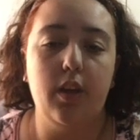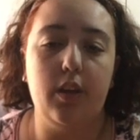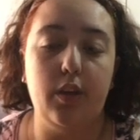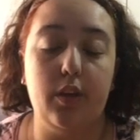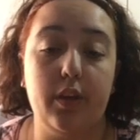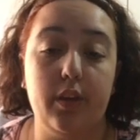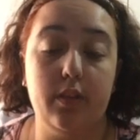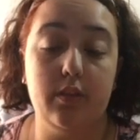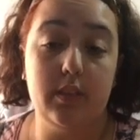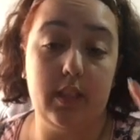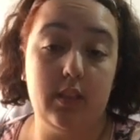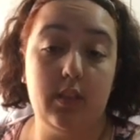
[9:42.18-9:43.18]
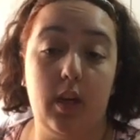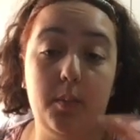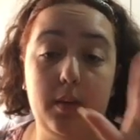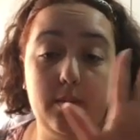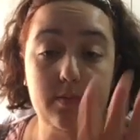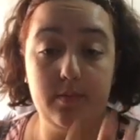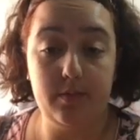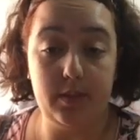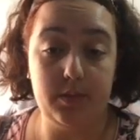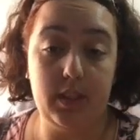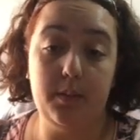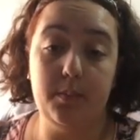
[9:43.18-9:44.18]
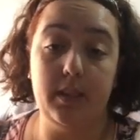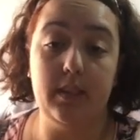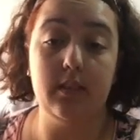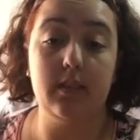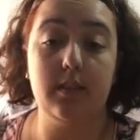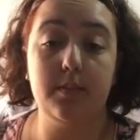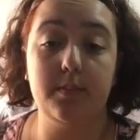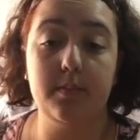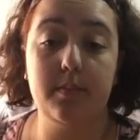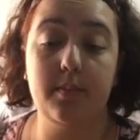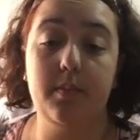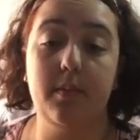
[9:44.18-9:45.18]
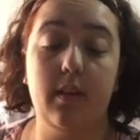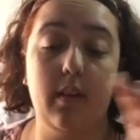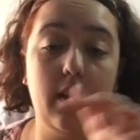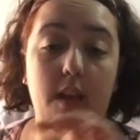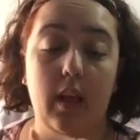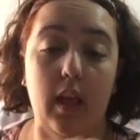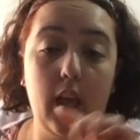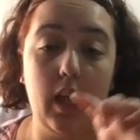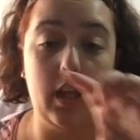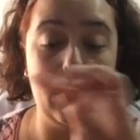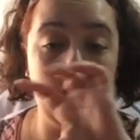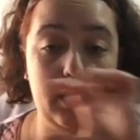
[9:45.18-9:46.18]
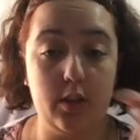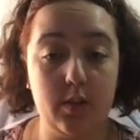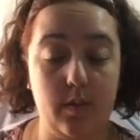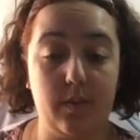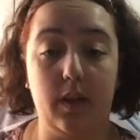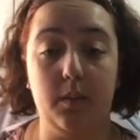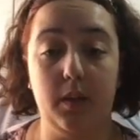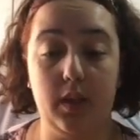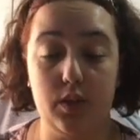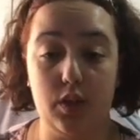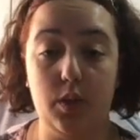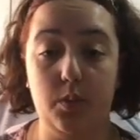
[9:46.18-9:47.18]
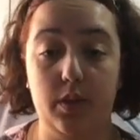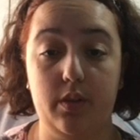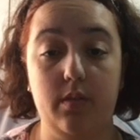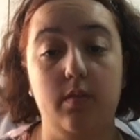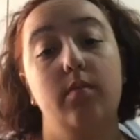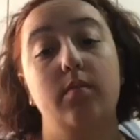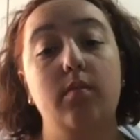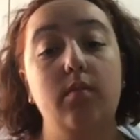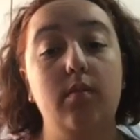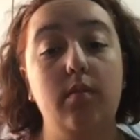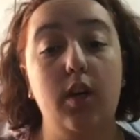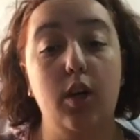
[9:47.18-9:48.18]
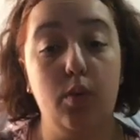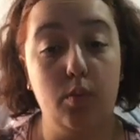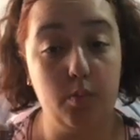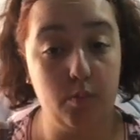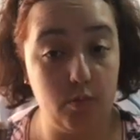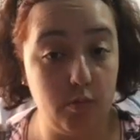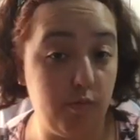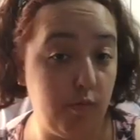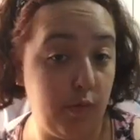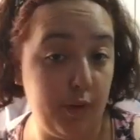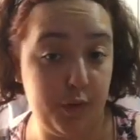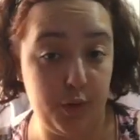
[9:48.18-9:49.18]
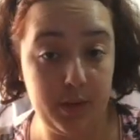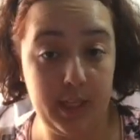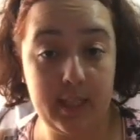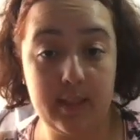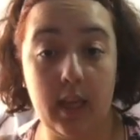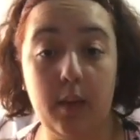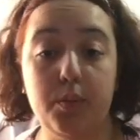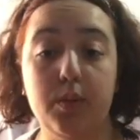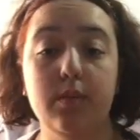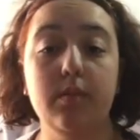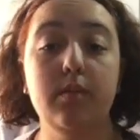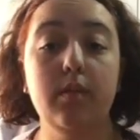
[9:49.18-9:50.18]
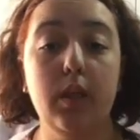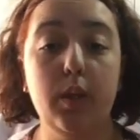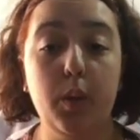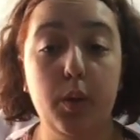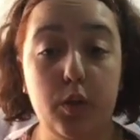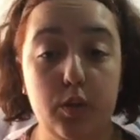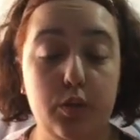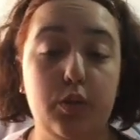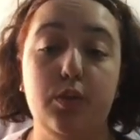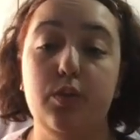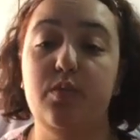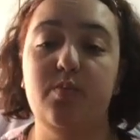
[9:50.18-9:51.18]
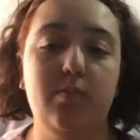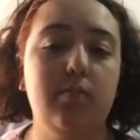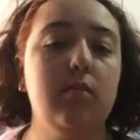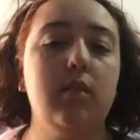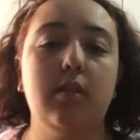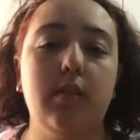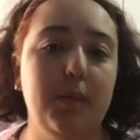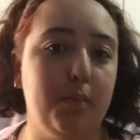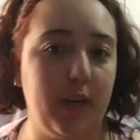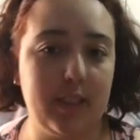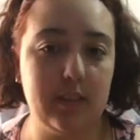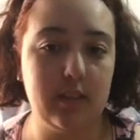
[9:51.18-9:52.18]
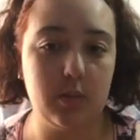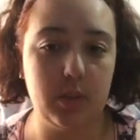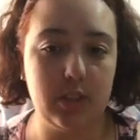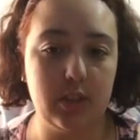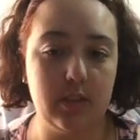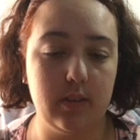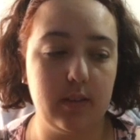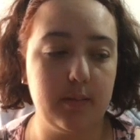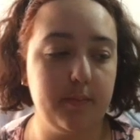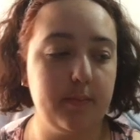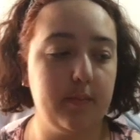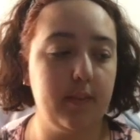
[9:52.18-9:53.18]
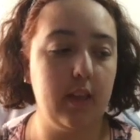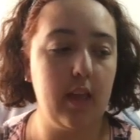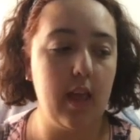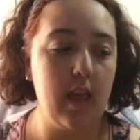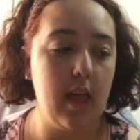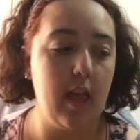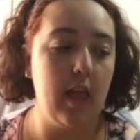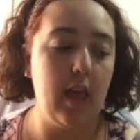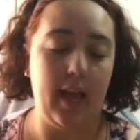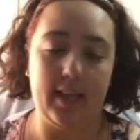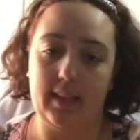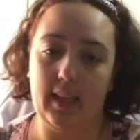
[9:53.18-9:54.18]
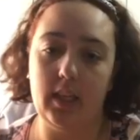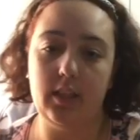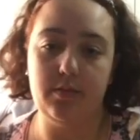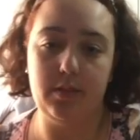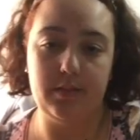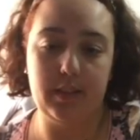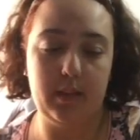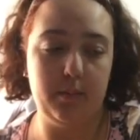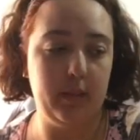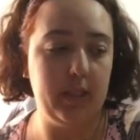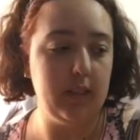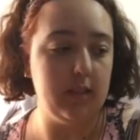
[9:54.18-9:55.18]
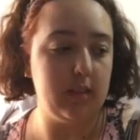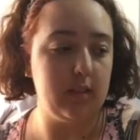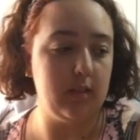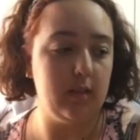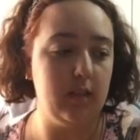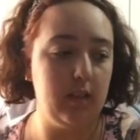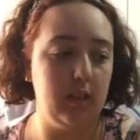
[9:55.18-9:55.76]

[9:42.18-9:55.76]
You can set a timer, 15 minutes, and in those 15 minutes you would review the example, do three practice questions. At the end of 15 minutes,